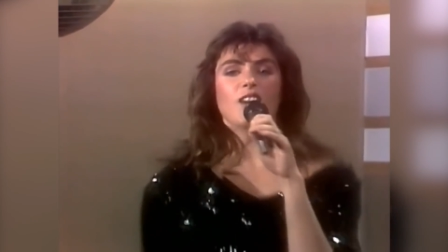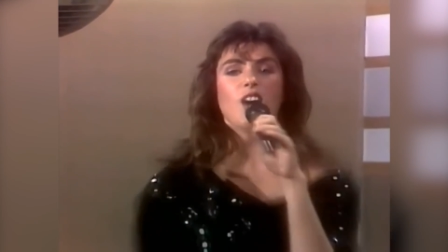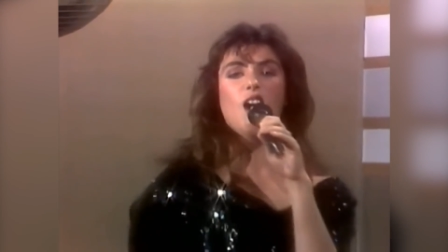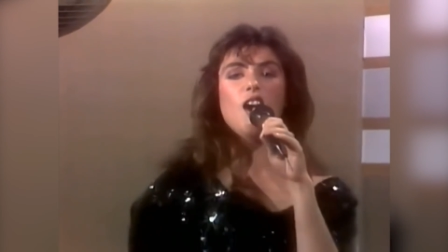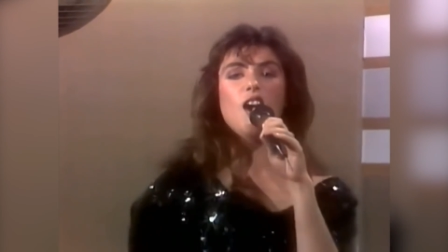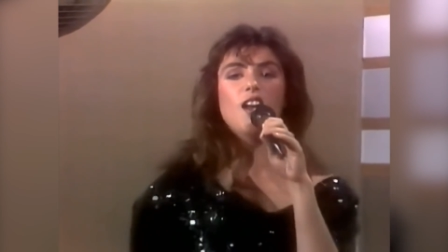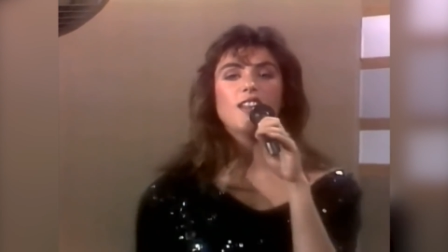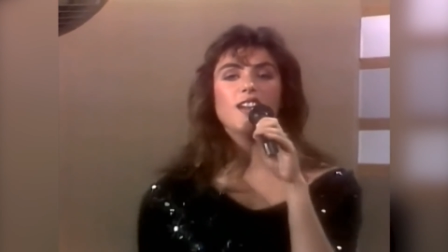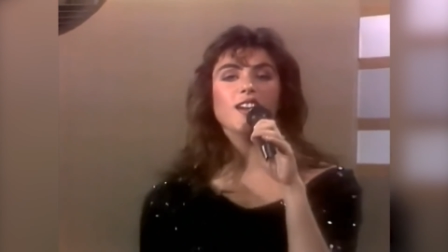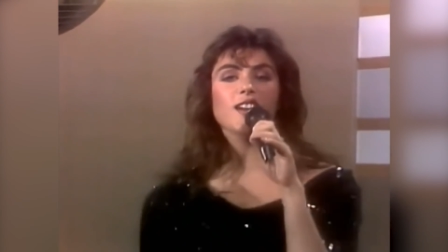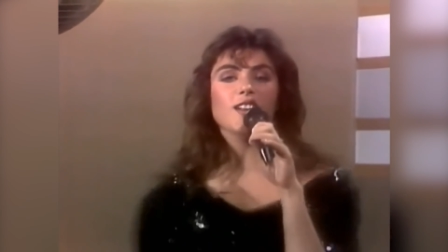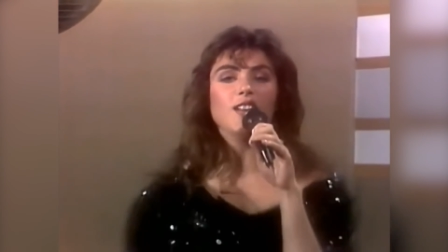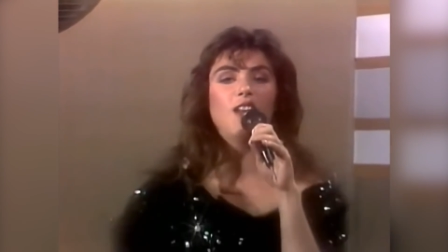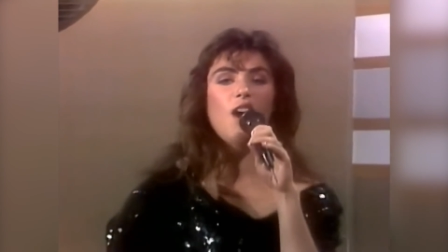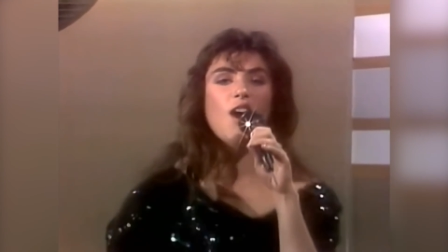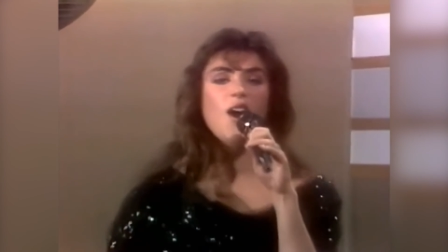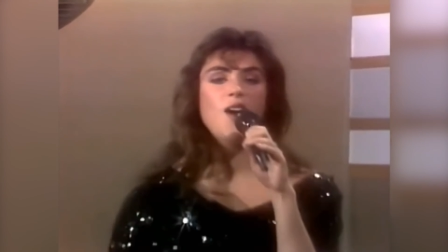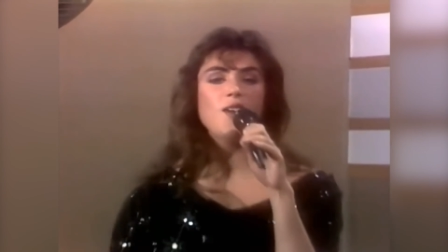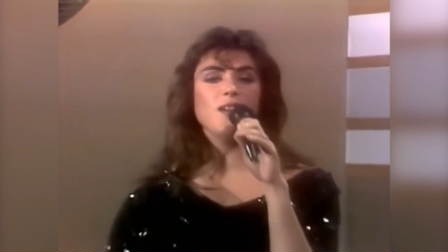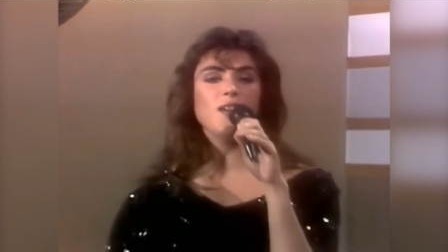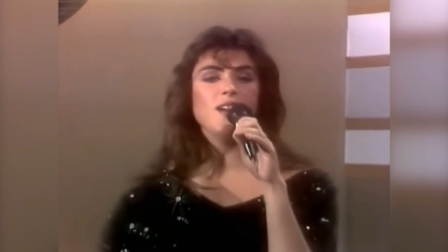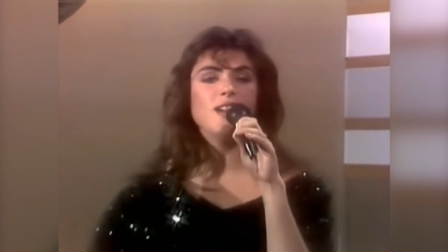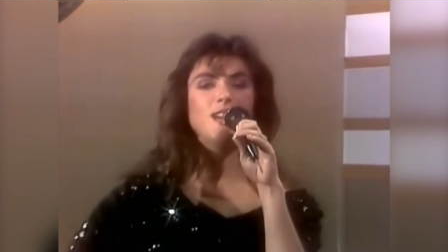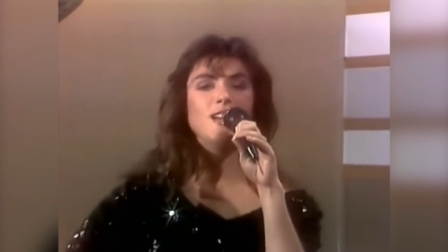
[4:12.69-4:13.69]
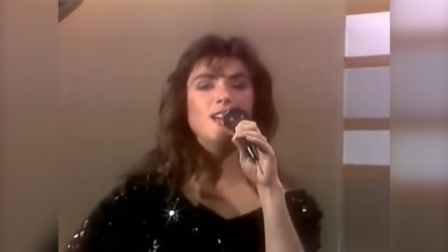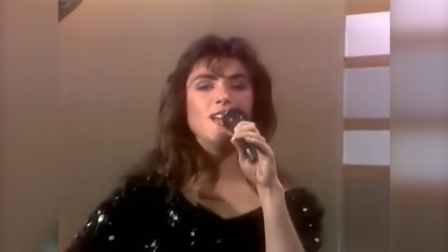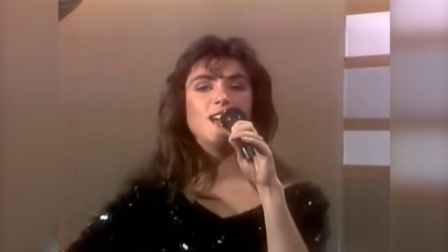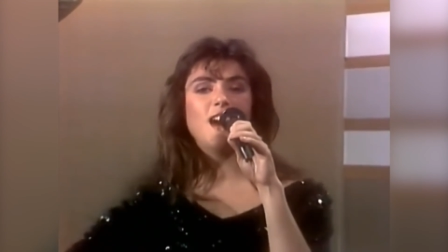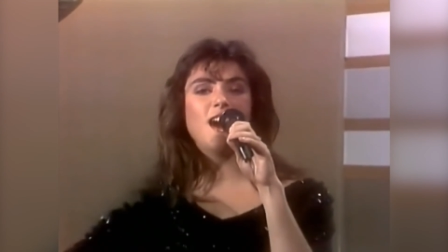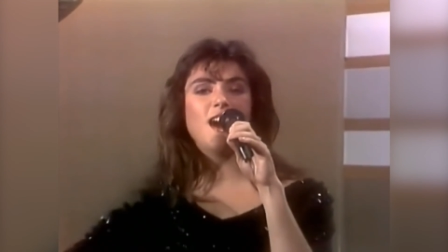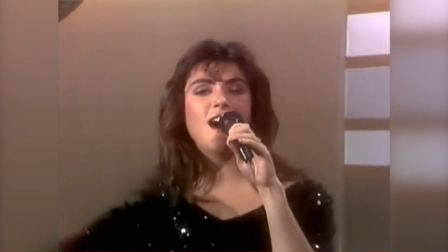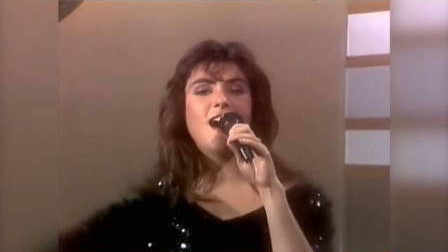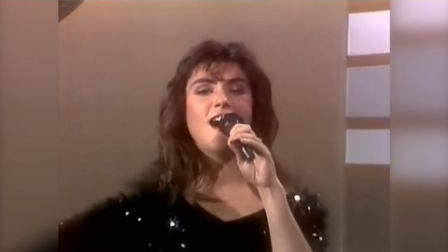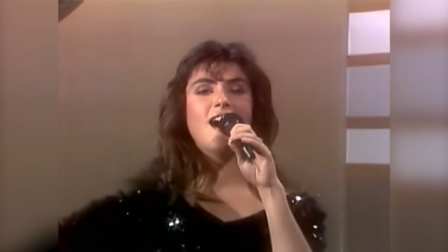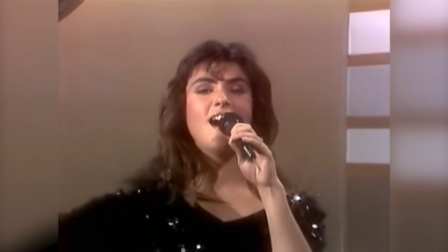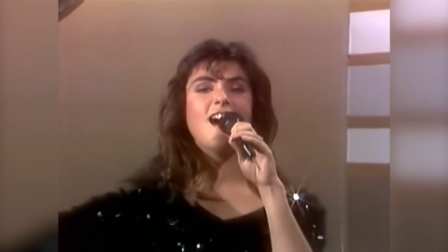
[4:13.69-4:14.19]
removed from its
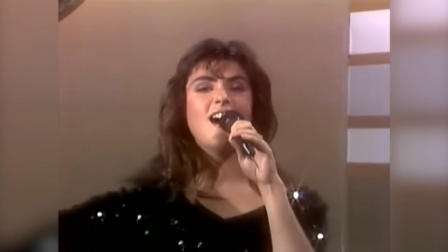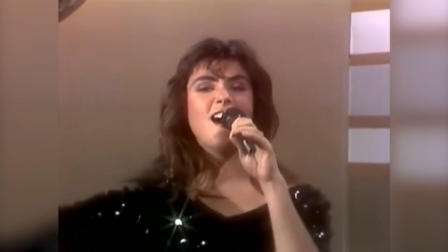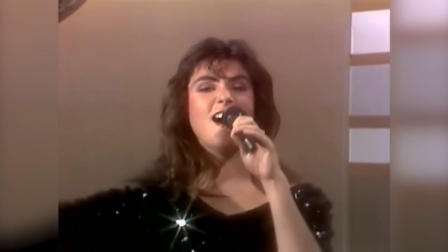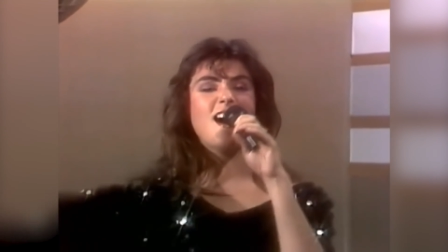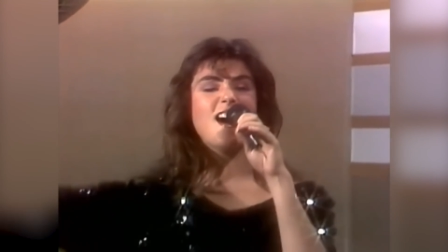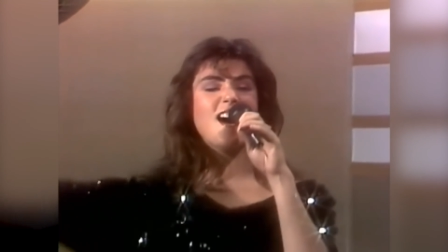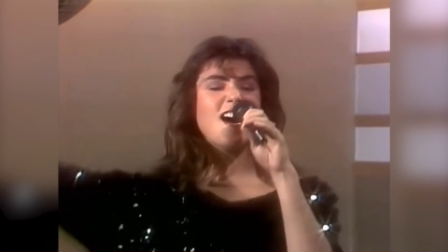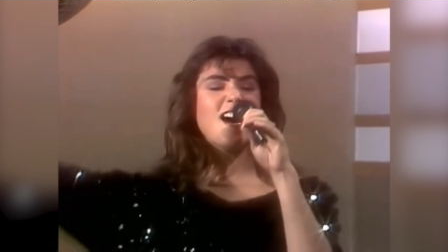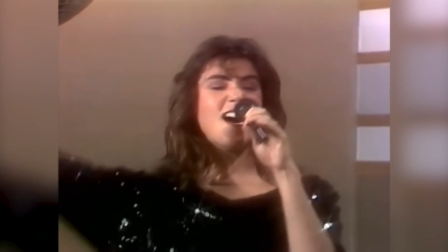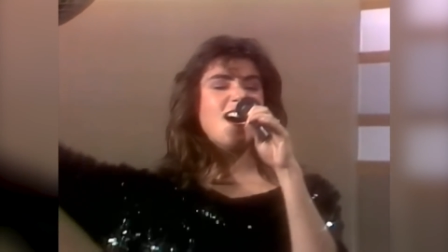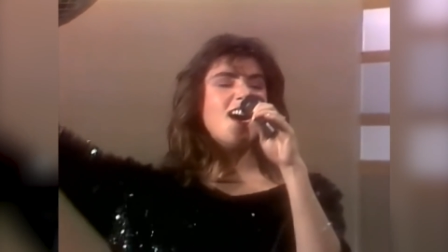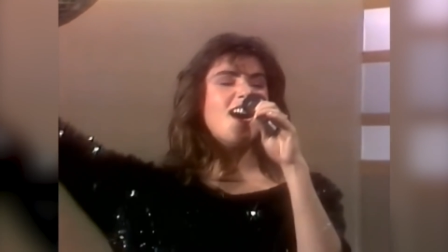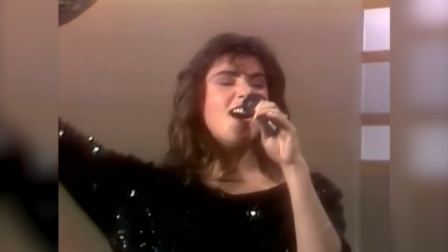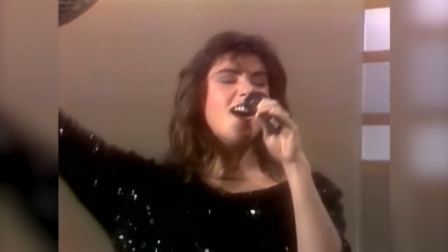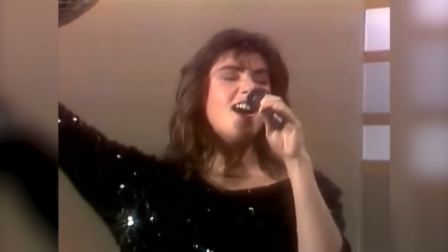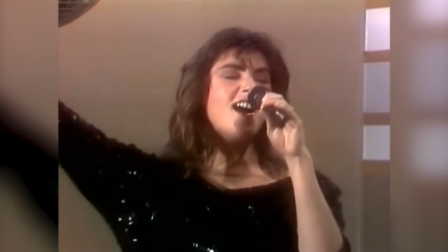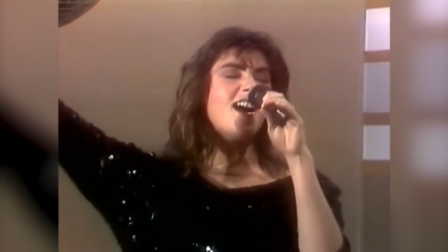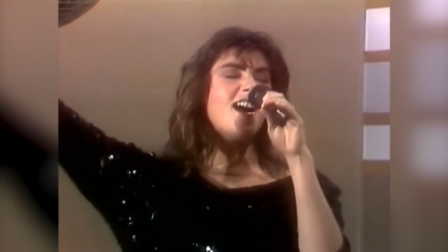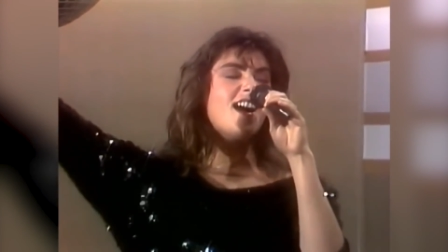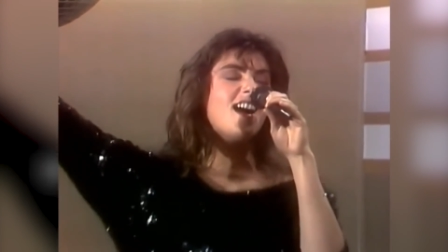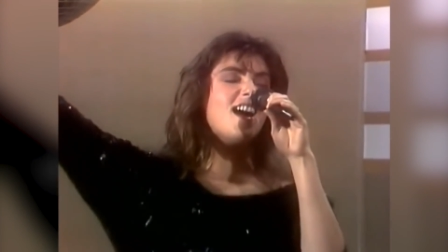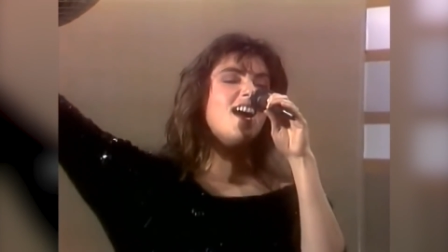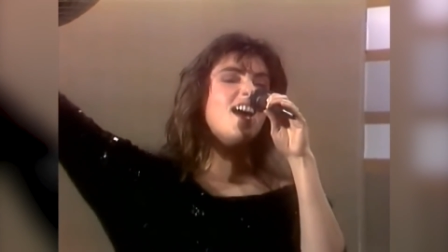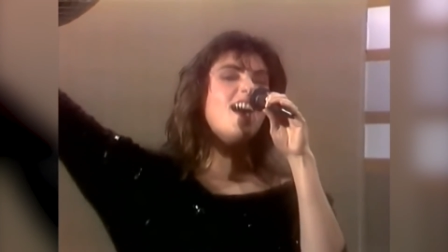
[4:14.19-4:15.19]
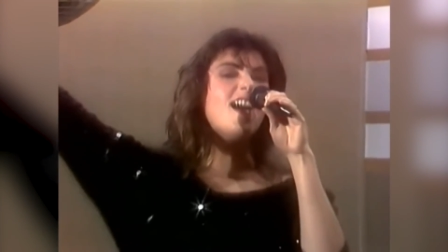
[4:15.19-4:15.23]
1982 release.